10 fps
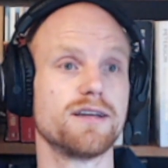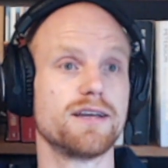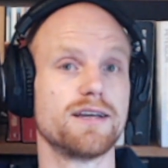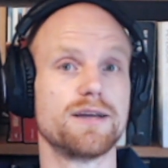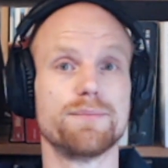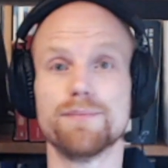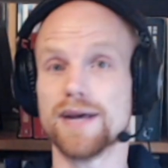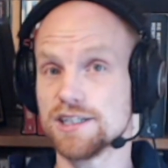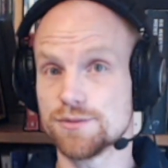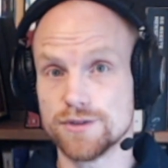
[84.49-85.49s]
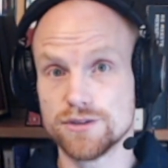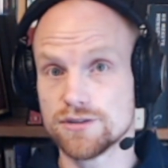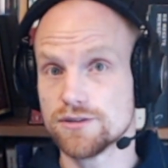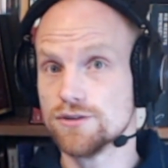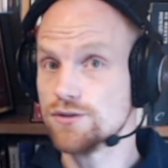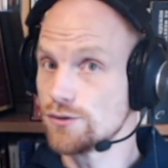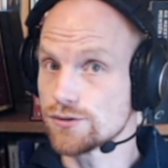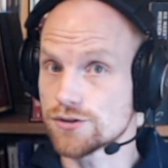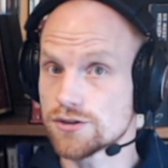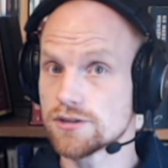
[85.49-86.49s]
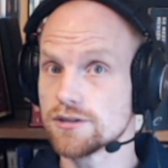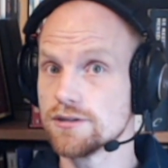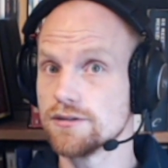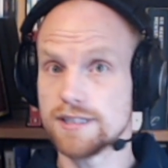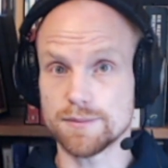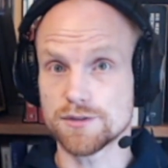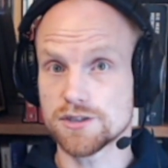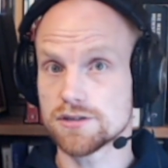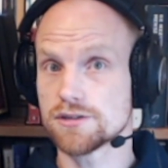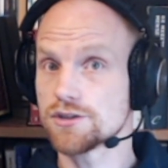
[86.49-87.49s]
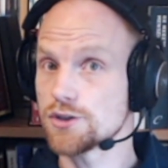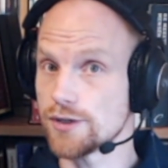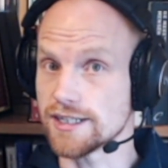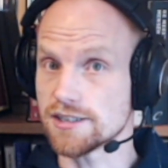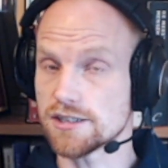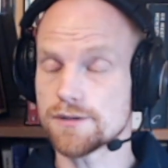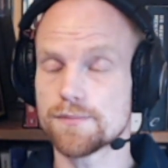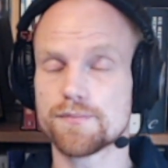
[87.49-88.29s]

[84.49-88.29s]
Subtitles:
management tools, tips, tricks